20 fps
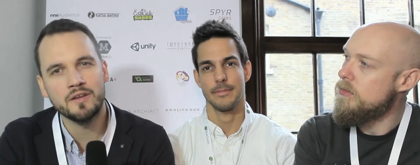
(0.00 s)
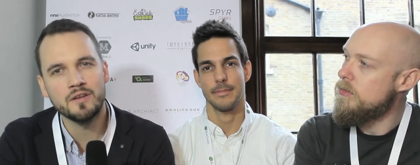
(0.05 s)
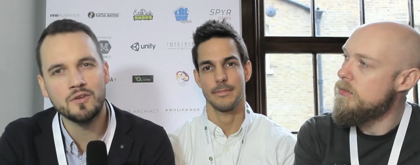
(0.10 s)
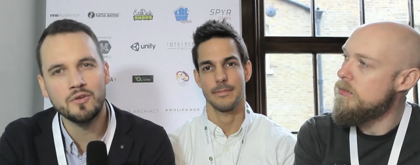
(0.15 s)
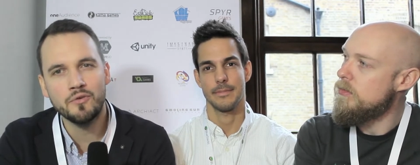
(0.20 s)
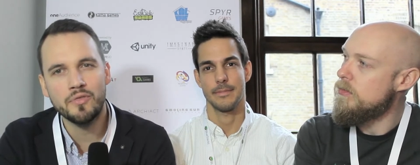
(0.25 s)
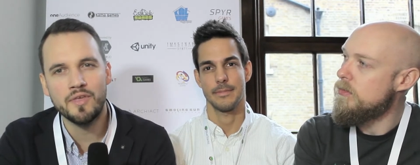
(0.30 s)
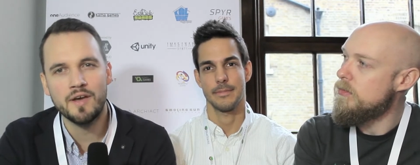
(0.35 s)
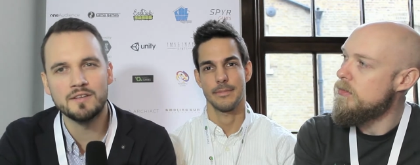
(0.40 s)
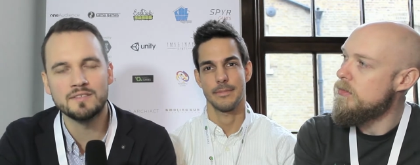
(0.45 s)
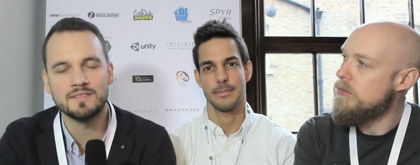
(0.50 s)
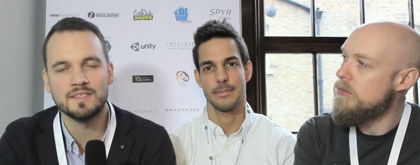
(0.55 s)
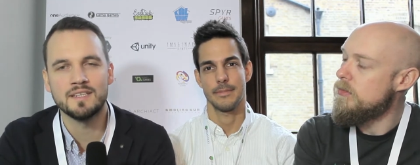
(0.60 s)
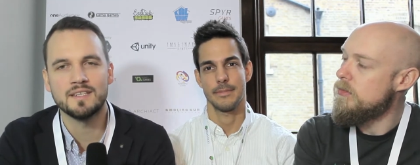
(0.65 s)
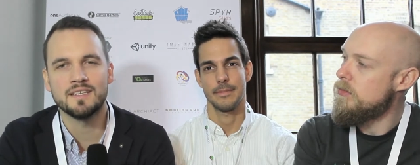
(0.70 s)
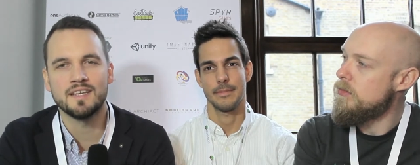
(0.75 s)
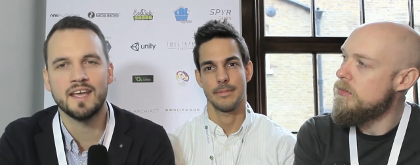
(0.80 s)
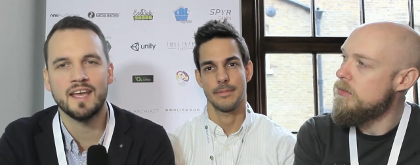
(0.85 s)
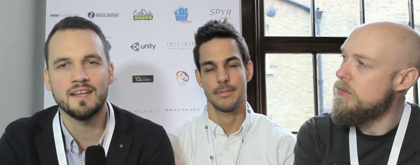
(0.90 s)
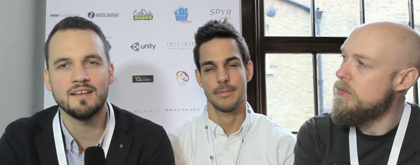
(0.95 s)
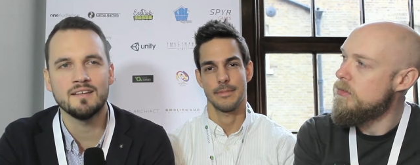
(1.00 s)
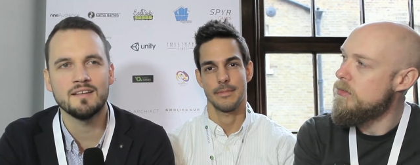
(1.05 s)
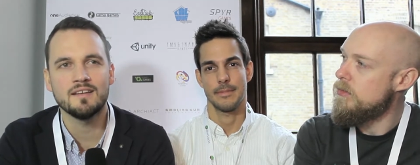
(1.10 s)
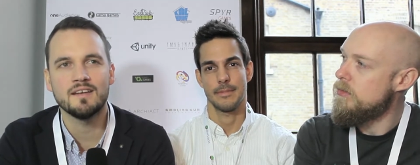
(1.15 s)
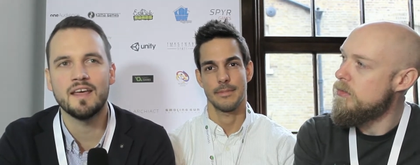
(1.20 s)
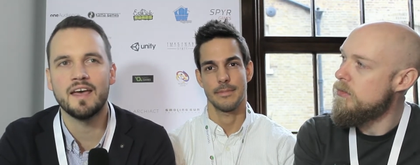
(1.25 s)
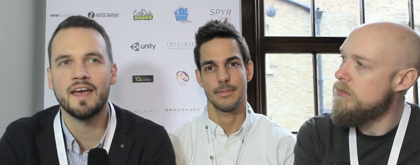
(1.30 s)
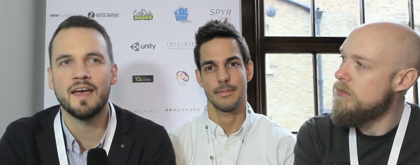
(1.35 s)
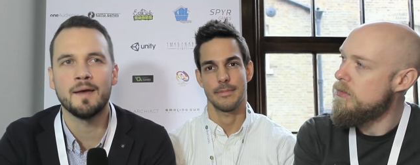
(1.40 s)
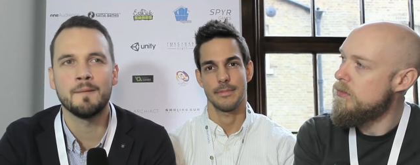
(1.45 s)
Speaker 1: in two thousand
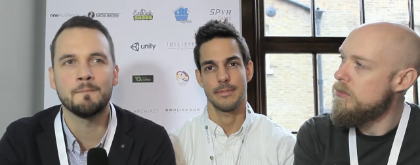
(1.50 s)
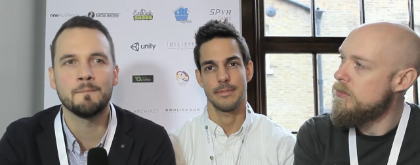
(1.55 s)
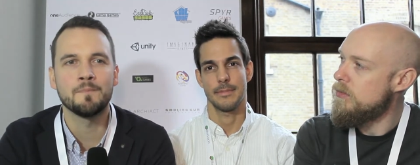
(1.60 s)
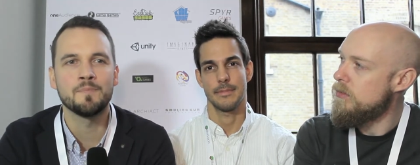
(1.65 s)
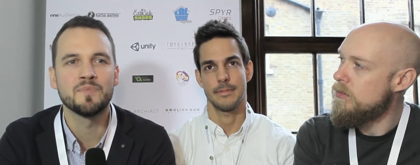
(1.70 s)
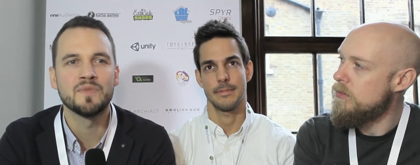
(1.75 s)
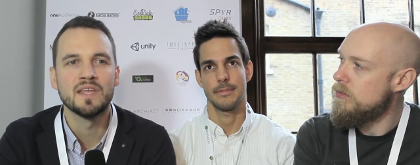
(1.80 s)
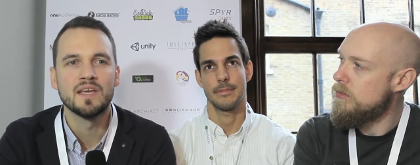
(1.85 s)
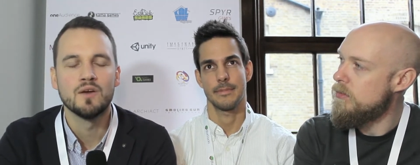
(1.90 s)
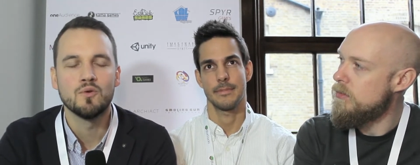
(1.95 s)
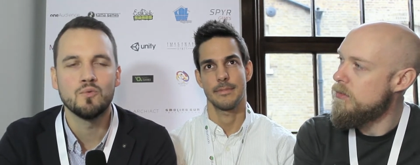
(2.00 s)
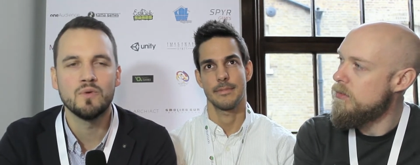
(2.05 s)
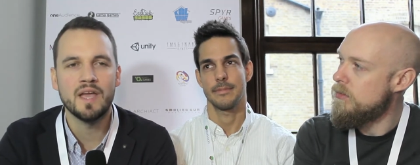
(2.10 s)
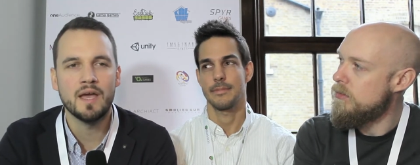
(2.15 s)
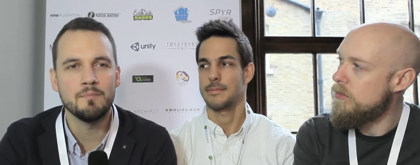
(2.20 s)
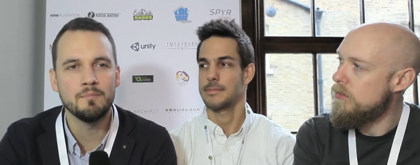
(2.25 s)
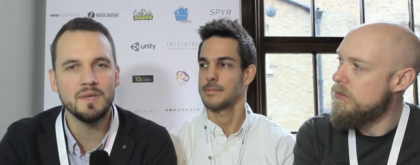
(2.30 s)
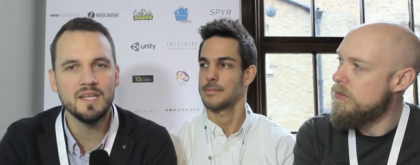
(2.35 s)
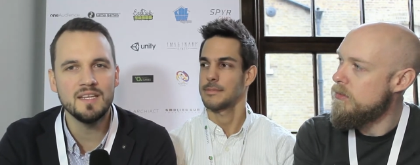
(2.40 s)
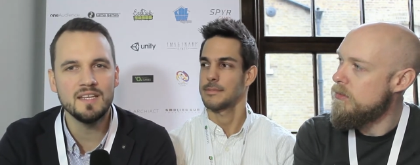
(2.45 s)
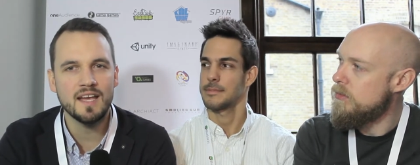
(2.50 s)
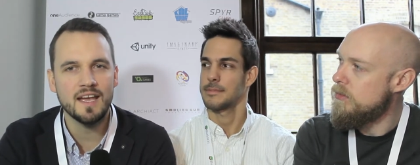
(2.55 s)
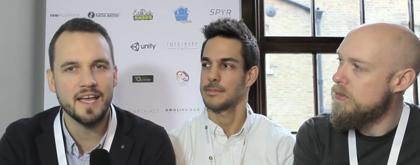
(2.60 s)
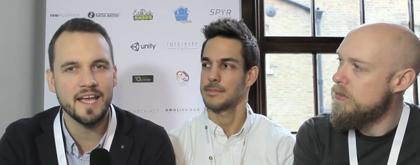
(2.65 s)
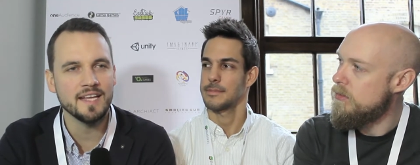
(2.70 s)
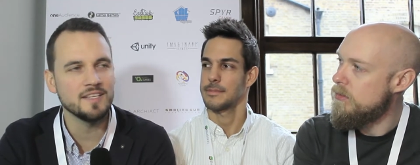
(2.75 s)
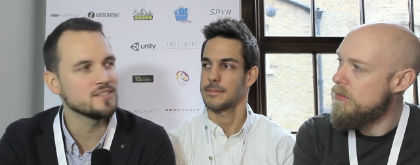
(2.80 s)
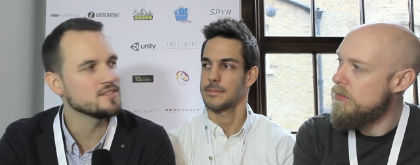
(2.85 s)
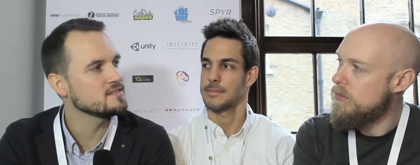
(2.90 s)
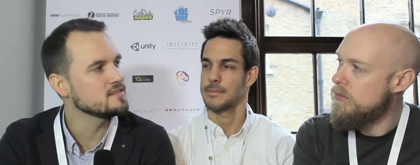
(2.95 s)
ten. Um, we are a
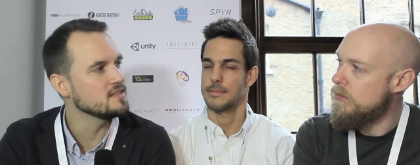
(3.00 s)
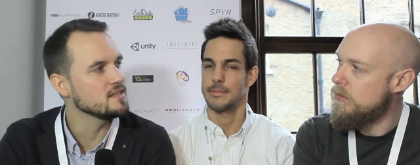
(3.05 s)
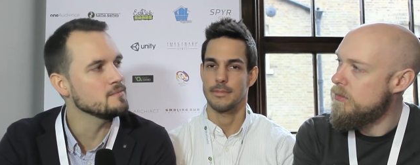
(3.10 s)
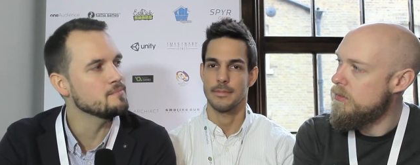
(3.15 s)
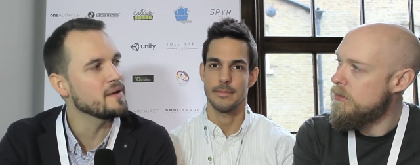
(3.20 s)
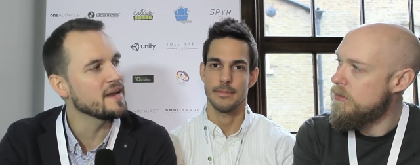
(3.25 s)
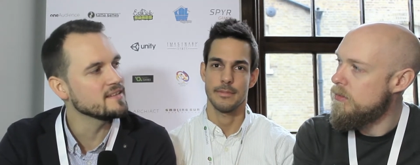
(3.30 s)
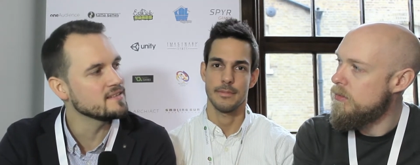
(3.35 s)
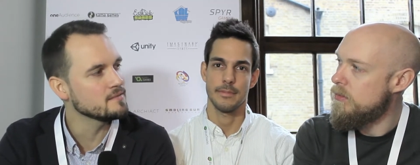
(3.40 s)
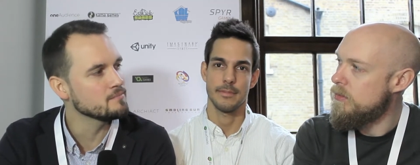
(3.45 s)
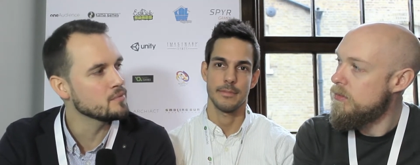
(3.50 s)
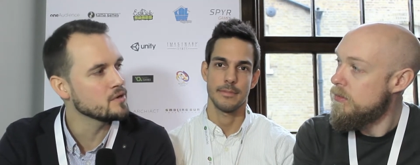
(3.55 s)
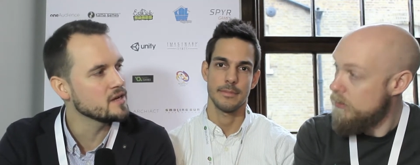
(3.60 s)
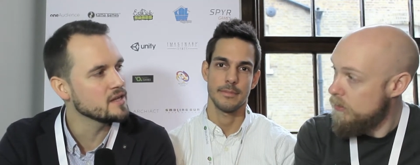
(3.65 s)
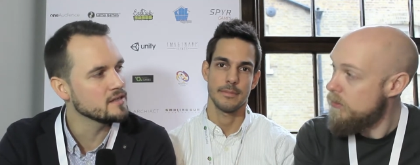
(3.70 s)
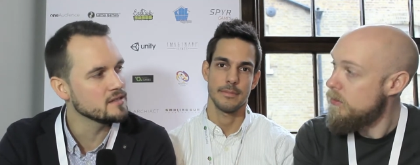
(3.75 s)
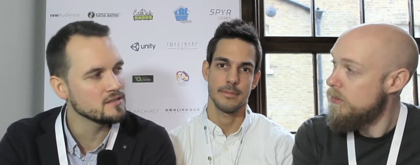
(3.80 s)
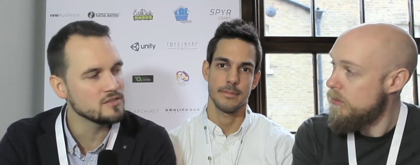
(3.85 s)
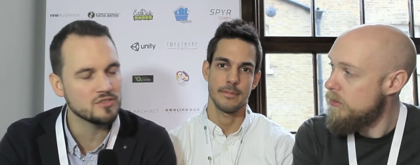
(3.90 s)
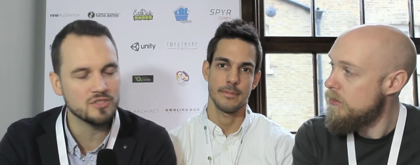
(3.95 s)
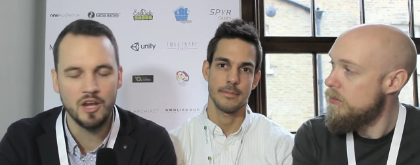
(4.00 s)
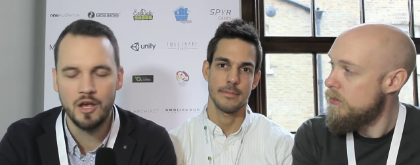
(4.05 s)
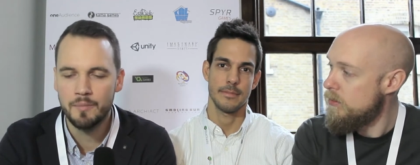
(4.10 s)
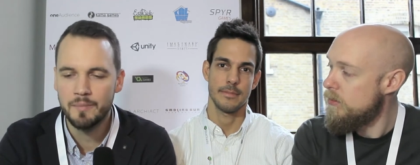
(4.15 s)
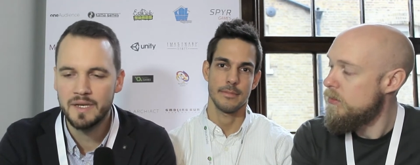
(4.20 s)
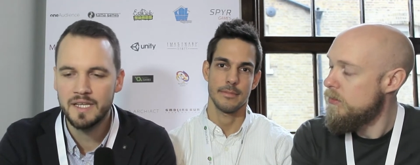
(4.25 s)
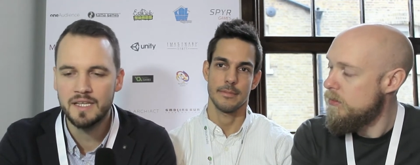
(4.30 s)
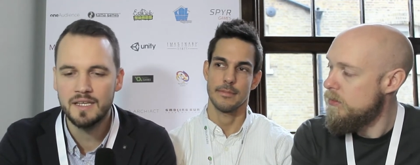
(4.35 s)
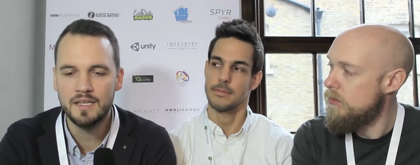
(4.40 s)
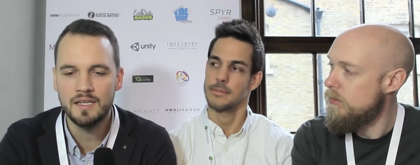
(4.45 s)
media agency based in Berlin,
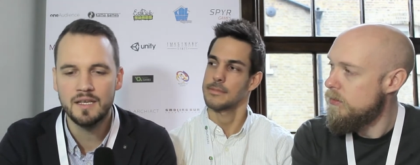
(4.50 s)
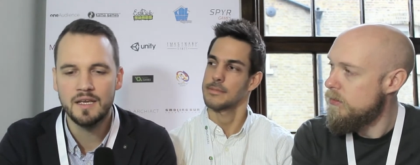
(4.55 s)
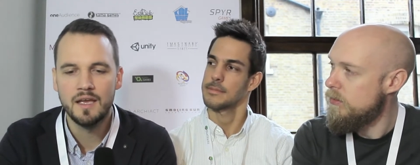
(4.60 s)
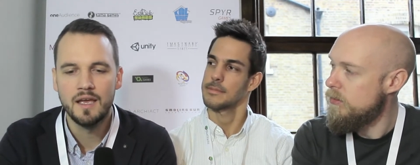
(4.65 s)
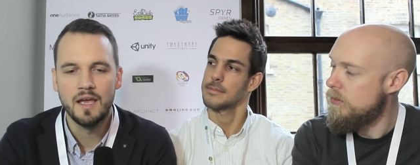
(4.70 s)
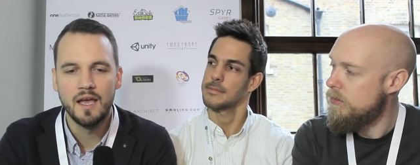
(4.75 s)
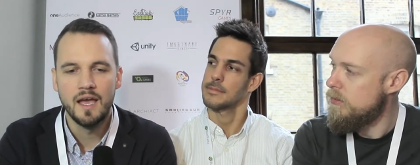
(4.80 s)
Germany,